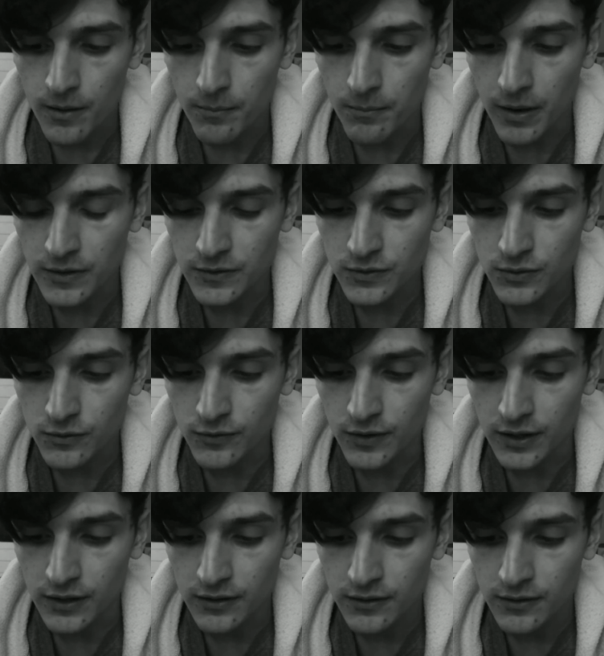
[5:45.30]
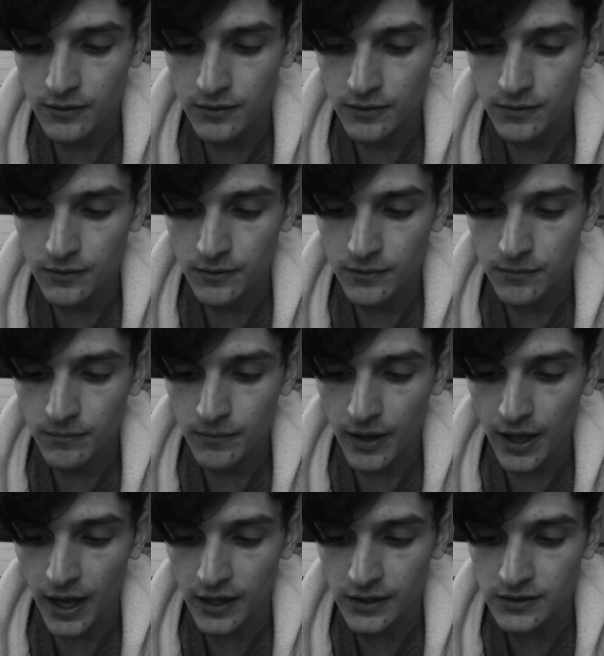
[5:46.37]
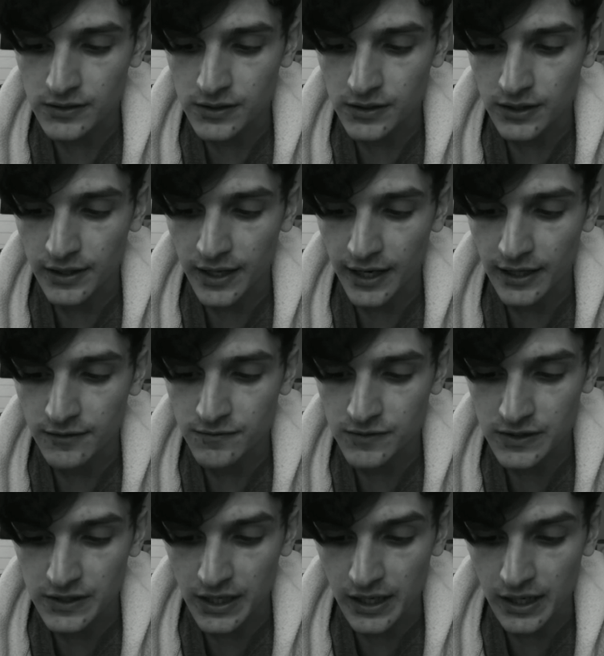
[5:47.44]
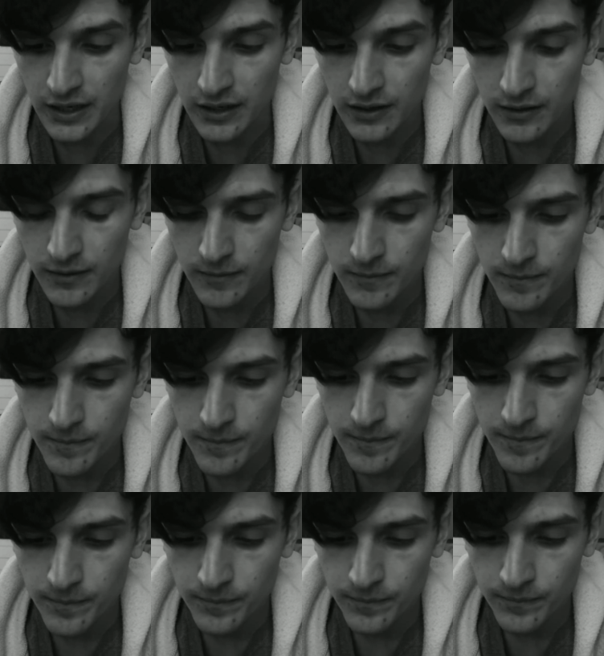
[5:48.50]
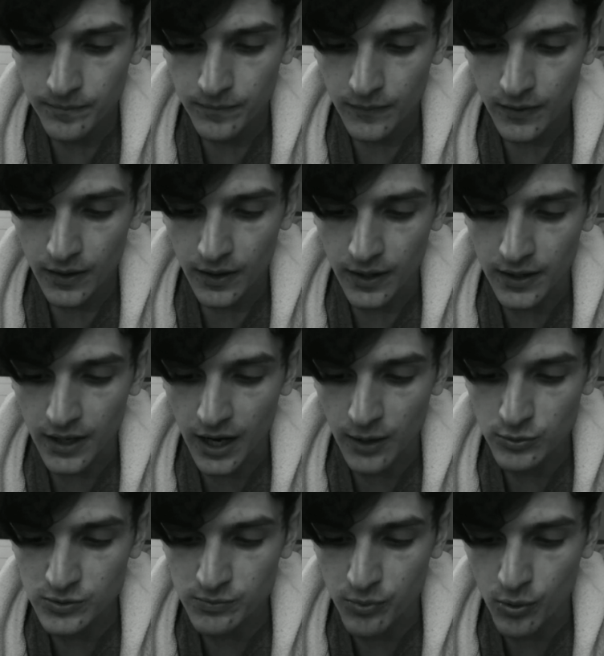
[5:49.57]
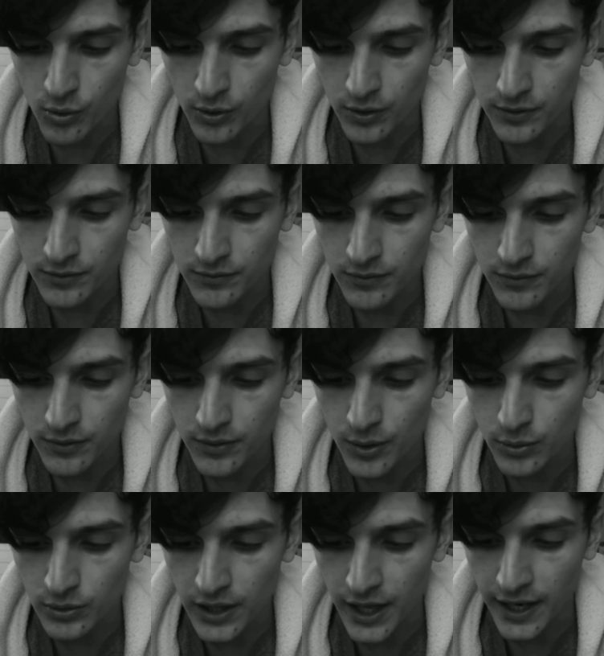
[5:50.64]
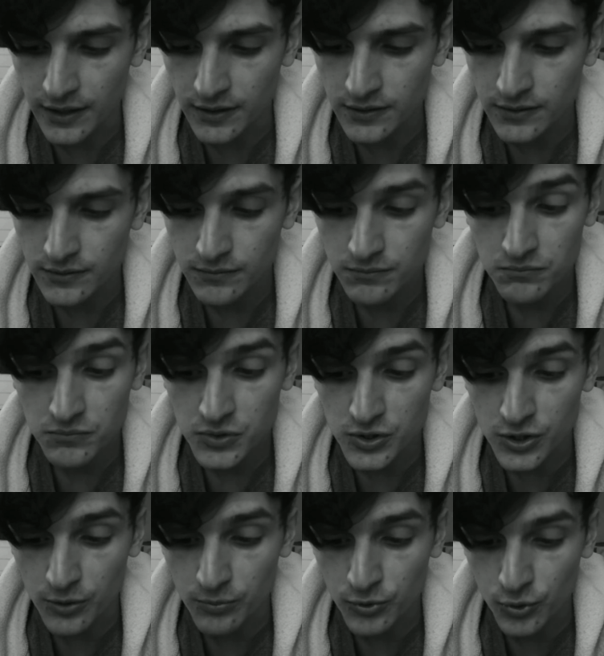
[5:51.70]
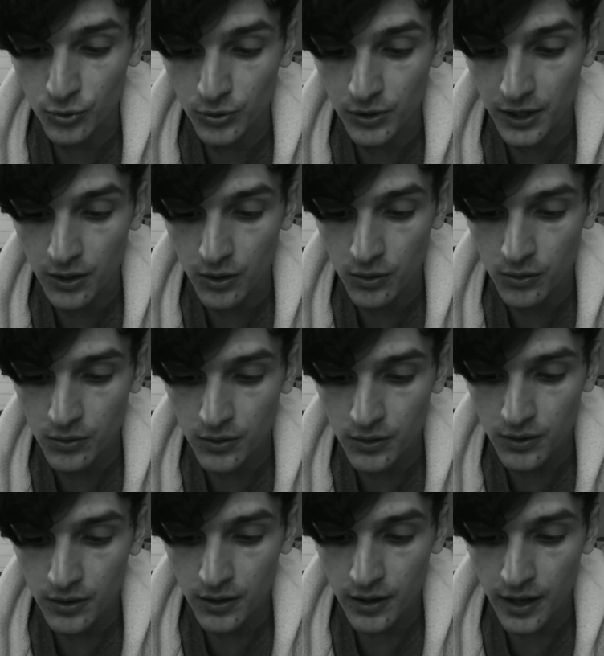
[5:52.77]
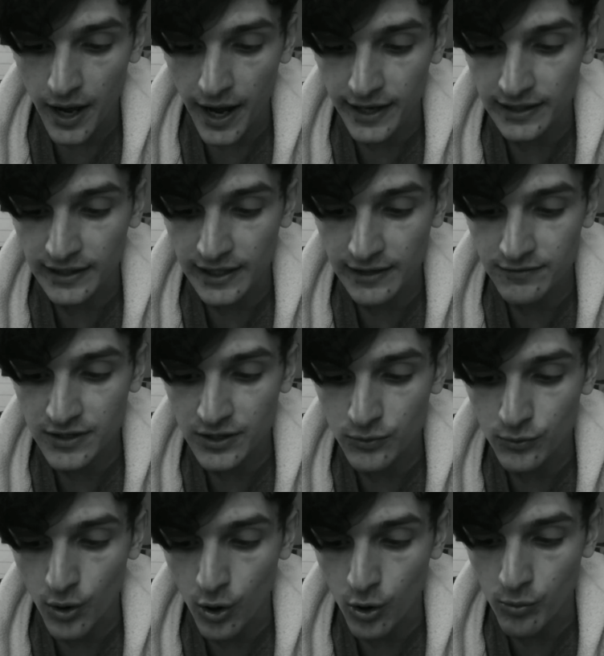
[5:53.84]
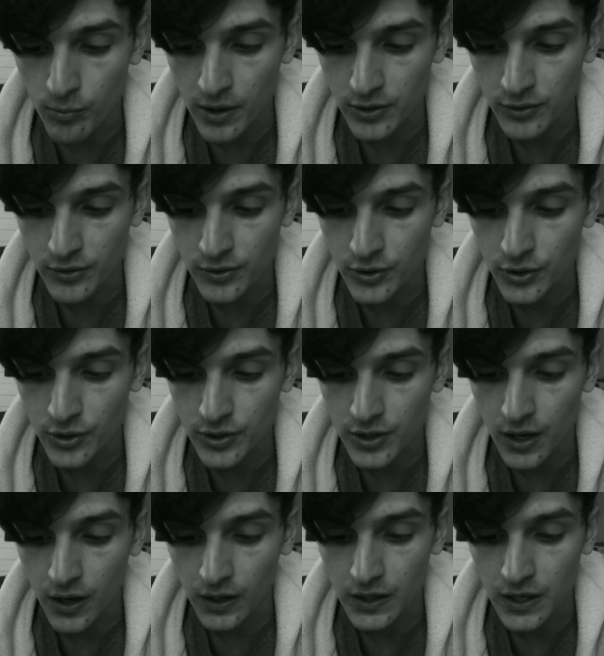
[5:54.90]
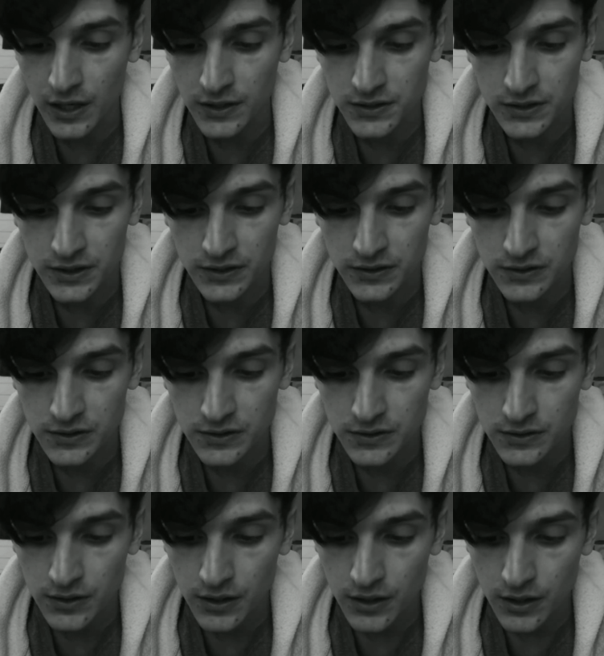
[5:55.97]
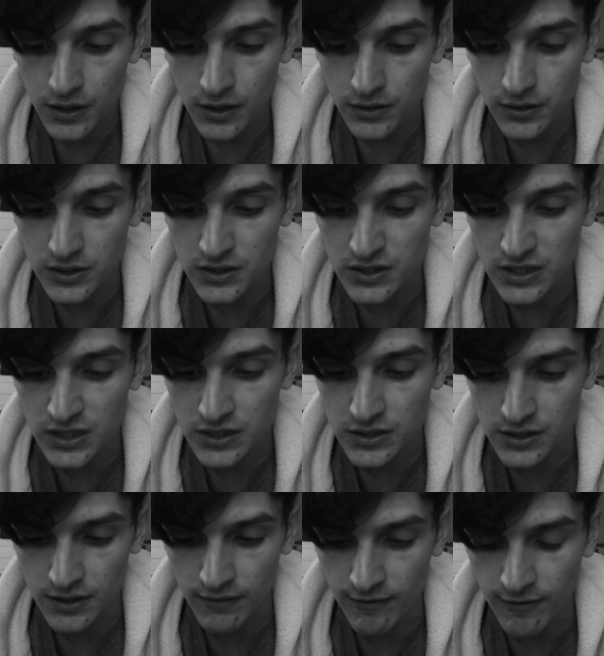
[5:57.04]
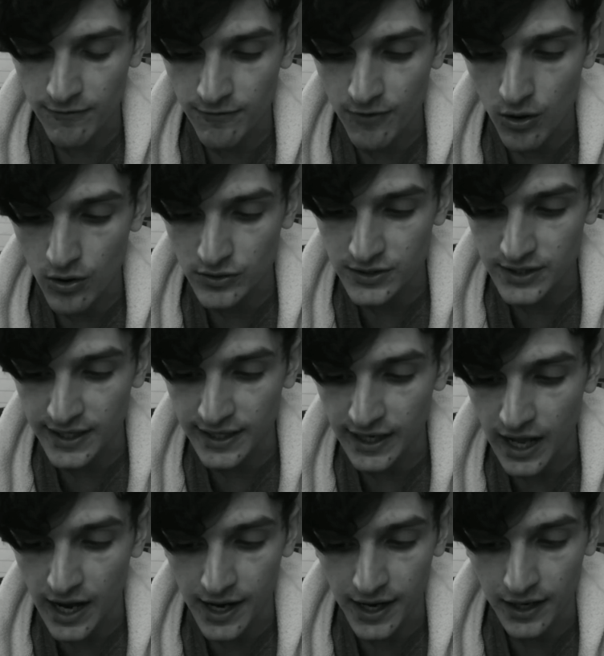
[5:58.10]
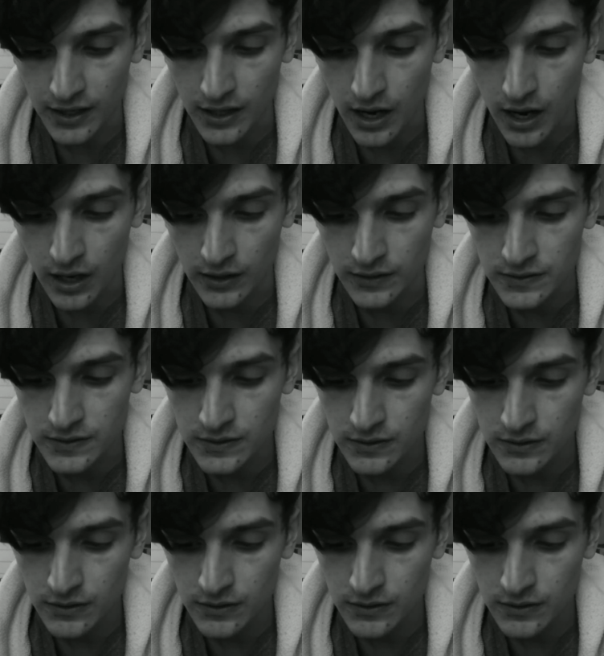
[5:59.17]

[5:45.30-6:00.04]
Mantua as native city. And I was born, though late, sub Julio, and lived in Rome under the good Augustus, the season of the false and lying gods.